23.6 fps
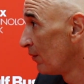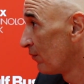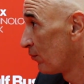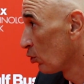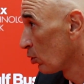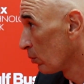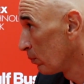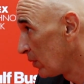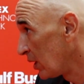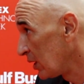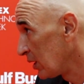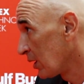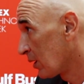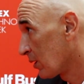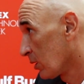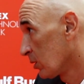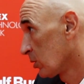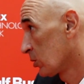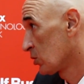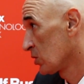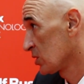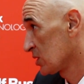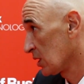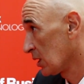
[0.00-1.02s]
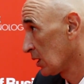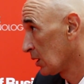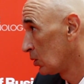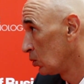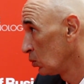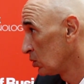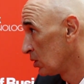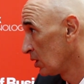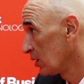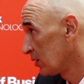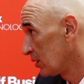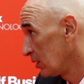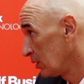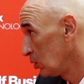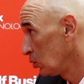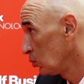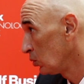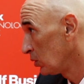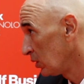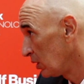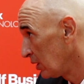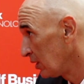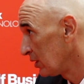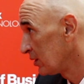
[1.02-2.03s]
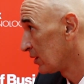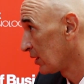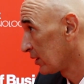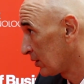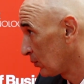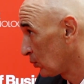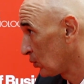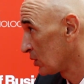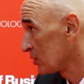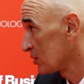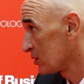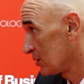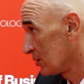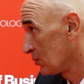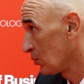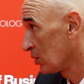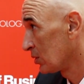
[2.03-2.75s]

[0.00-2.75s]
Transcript: for many countries, including the UAE, that was